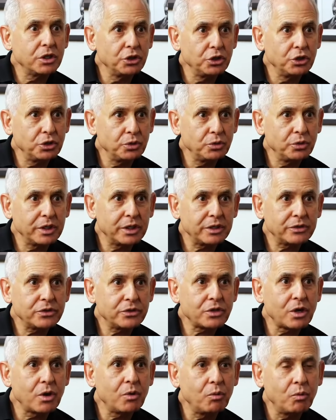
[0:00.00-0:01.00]
can do this.
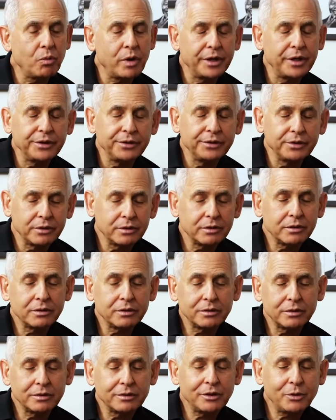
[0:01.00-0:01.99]
So, one
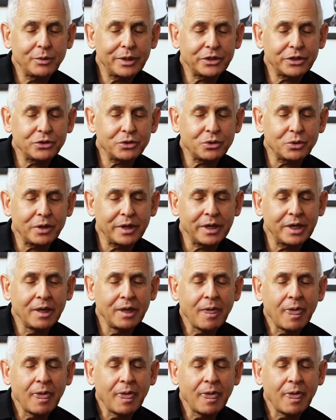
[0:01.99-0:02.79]
quick story.